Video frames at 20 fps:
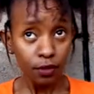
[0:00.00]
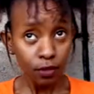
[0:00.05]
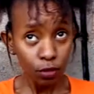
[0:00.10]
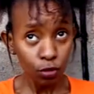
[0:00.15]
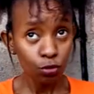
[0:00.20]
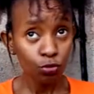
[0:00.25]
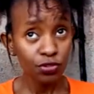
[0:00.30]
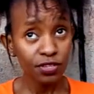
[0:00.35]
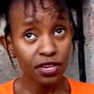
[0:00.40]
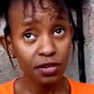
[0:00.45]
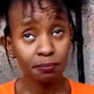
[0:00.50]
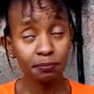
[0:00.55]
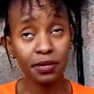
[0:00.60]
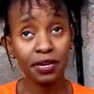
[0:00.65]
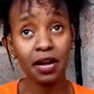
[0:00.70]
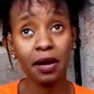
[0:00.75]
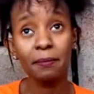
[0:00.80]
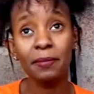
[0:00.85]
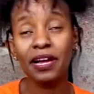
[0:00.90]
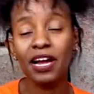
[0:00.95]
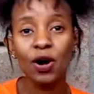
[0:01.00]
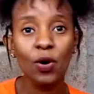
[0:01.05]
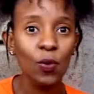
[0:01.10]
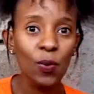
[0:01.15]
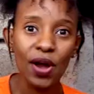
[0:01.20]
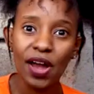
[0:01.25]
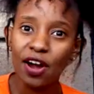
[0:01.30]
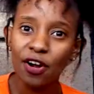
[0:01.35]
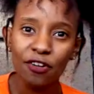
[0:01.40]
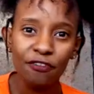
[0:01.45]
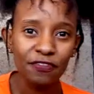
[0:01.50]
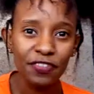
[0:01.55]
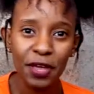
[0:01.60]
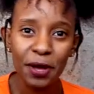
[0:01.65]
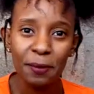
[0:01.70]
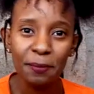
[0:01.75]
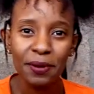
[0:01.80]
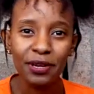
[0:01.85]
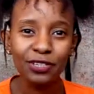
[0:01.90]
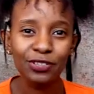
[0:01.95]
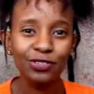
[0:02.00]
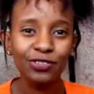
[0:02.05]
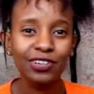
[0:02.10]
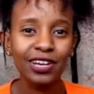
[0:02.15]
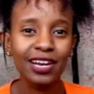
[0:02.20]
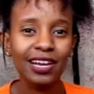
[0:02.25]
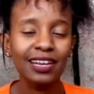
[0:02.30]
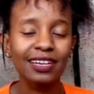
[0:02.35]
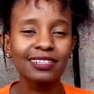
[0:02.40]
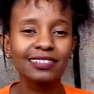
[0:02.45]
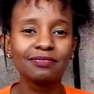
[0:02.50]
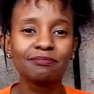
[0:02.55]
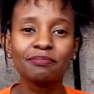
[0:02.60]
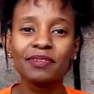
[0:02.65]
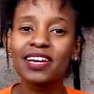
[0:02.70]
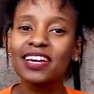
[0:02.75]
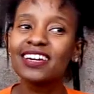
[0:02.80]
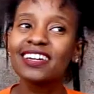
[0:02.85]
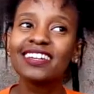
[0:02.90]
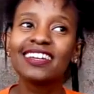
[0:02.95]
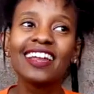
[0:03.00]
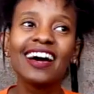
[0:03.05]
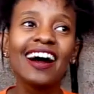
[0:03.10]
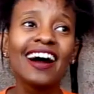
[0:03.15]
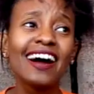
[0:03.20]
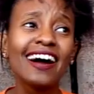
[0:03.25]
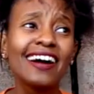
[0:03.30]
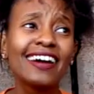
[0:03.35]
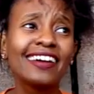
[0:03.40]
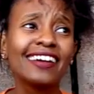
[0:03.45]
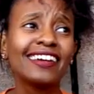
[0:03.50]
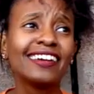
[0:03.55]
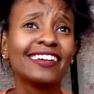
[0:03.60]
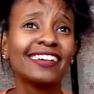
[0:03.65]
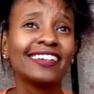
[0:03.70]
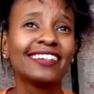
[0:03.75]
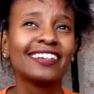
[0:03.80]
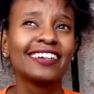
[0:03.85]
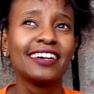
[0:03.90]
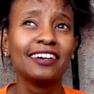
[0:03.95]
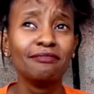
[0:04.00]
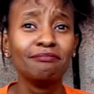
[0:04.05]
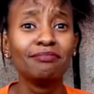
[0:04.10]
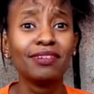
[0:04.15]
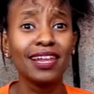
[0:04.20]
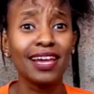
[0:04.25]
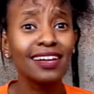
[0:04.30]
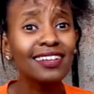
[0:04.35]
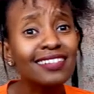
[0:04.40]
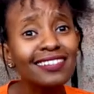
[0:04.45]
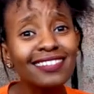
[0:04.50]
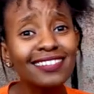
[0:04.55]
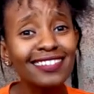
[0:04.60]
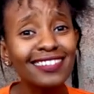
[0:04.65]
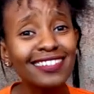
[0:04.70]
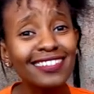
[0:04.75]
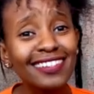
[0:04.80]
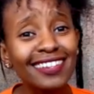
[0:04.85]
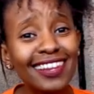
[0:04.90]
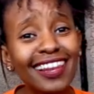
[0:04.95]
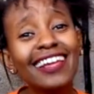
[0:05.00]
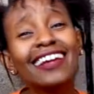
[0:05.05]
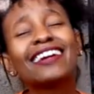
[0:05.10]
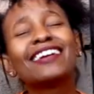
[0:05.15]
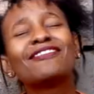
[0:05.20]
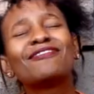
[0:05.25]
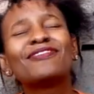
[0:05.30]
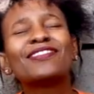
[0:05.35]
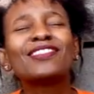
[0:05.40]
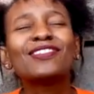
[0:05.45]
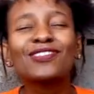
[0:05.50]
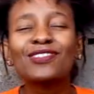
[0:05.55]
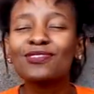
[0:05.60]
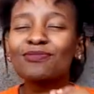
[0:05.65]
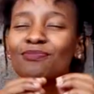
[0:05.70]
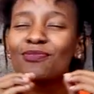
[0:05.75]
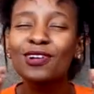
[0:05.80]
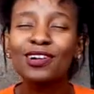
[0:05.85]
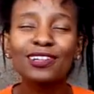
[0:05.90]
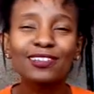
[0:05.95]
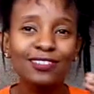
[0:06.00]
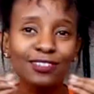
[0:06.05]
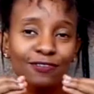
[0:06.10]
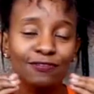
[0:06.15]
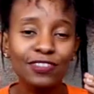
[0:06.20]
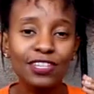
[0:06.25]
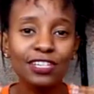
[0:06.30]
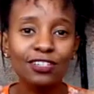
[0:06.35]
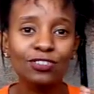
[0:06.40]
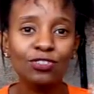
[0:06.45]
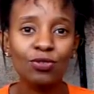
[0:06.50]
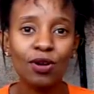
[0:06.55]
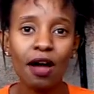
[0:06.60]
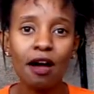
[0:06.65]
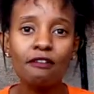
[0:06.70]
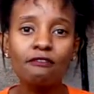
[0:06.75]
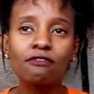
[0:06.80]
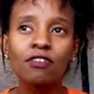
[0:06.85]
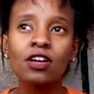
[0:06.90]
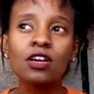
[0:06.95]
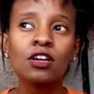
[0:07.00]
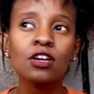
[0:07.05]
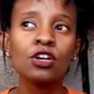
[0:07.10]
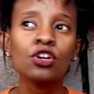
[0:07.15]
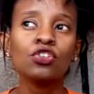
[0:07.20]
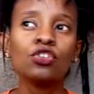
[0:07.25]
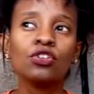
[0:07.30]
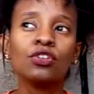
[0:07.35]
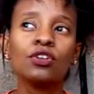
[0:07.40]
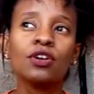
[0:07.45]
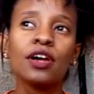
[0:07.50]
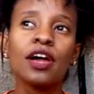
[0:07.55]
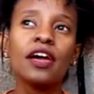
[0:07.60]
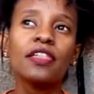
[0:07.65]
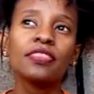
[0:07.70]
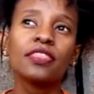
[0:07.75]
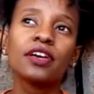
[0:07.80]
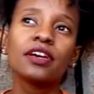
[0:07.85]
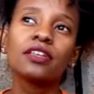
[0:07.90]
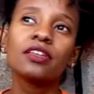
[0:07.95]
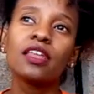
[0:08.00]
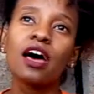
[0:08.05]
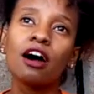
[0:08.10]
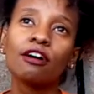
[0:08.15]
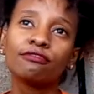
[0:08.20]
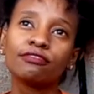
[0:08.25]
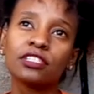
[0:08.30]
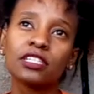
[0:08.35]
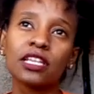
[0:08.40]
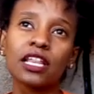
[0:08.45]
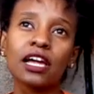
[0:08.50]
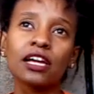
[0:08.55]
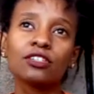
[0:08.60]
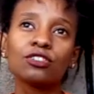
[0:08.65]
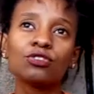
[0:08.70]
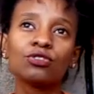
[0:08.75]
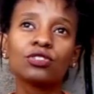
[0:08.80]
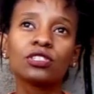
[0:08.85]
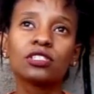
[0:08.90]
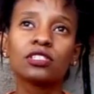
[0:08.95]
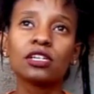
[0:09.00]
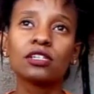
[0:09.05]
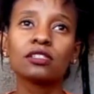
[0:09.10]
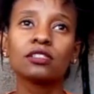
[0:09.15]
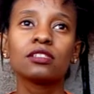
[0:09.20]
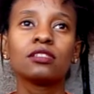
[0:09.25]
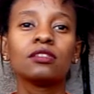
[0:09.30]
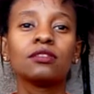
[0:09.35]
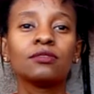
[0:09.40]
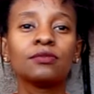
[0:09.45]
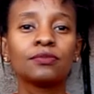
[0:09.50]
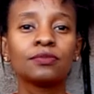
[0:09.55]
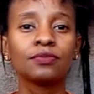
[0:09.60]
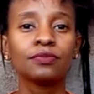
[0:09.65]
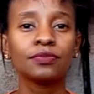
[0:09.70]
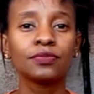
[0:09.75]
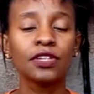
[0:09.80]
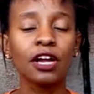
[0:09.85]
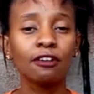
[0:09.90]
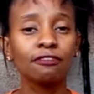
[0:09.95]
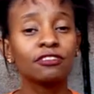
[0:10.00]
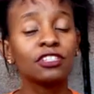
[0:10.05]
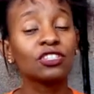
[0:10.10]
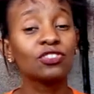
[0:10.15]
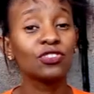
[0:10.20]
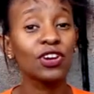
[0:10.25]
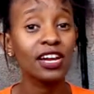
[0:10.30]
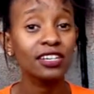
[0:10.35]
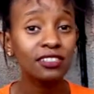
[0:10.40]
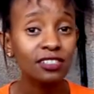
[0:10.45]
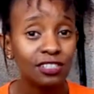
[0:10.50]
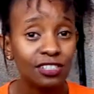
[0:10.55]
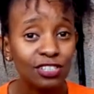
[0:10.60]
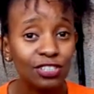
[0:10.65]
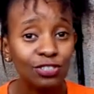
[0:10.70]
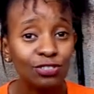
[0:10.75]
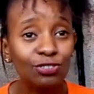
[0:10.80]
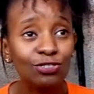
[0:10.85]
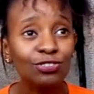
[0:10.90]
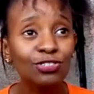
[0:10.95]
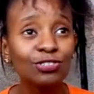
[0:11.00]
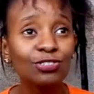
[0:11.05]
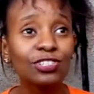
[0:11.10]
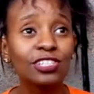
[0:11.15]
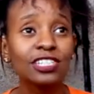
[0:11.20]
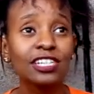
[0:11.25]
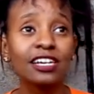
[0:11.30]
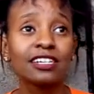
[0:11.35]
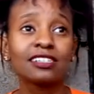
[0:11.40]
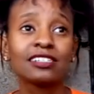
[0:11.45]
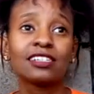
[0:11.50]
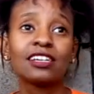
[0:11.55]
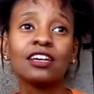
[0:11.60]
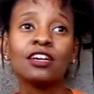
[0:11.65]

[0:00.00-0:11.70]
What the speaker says: You start becoming aware of them and you realize, man, I am blessed, like with the smallest of things you have. And then after that, after gratitude, you start